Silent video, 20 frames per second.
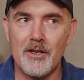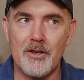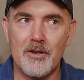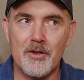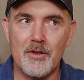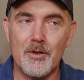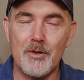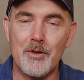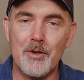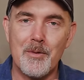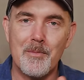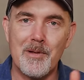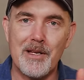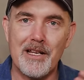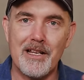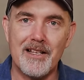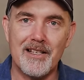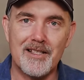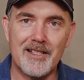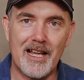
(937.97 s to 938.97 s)
Should you
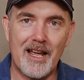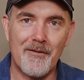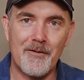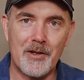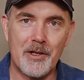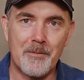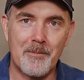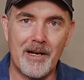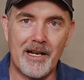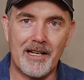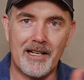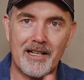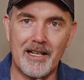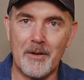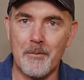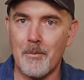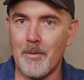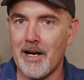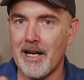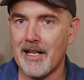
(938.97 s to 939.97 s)
be saving your money
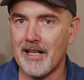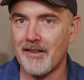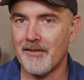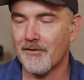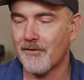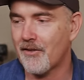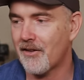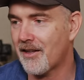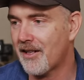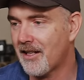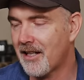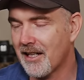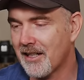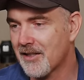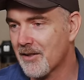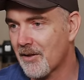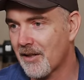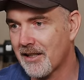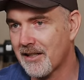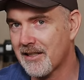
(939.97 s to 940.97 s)
and waiting for the
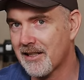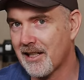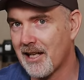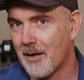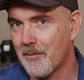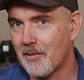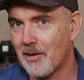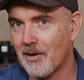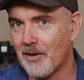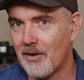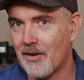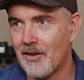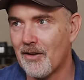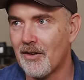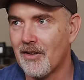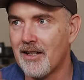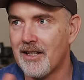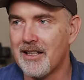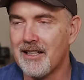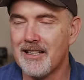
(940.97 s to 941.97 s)
next thing to come along?
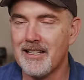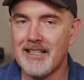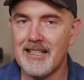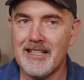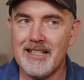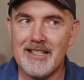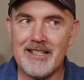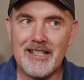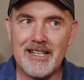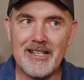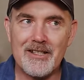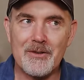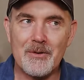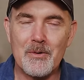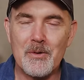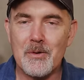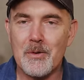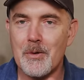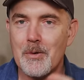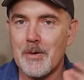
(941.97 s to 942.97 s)
These are
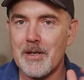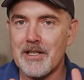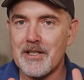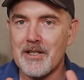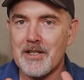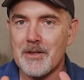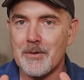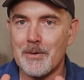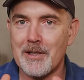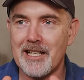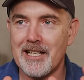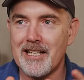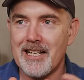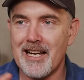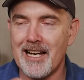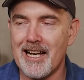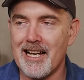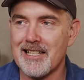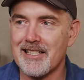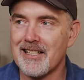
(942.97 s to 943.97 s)
all questions we need to
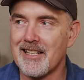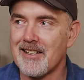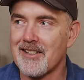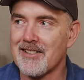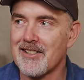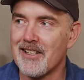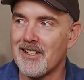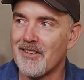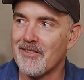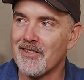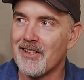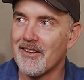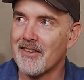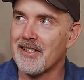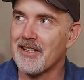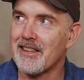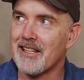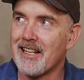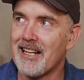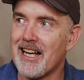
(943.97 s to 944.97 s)
ask ourselves. And I
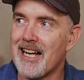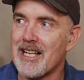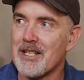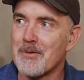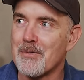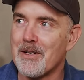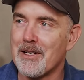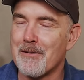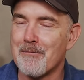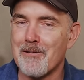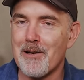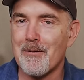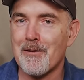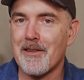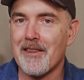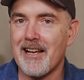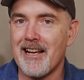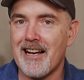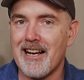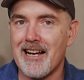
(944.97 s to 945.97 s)
think the last one, and probably
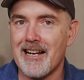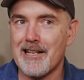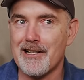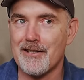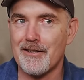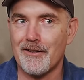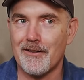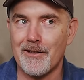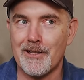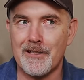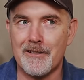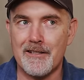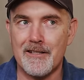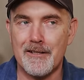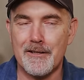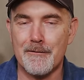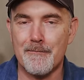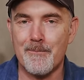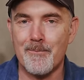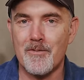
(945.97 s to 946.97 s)
the hardest one,
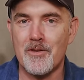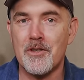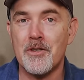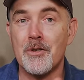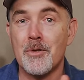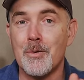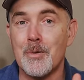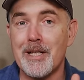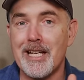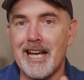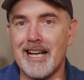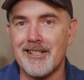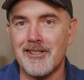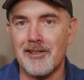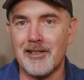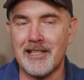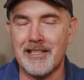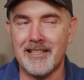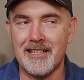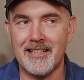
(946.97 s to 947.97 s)
is do we
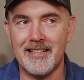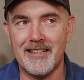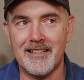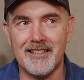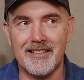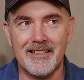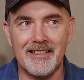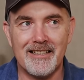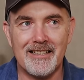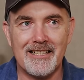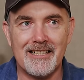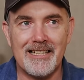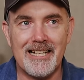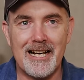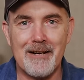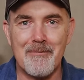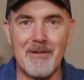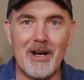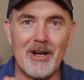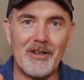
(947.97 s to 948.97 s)
actually need it?
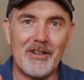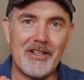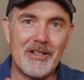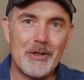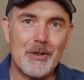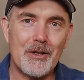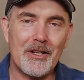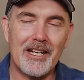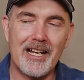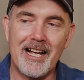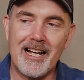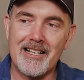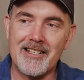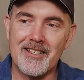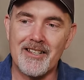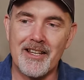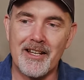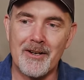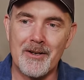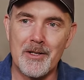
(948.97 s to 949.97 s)
Um, only you can
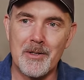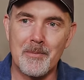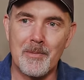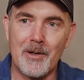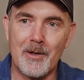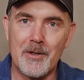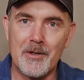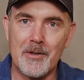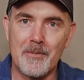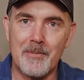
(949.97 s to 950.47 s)
answer that, I suppose.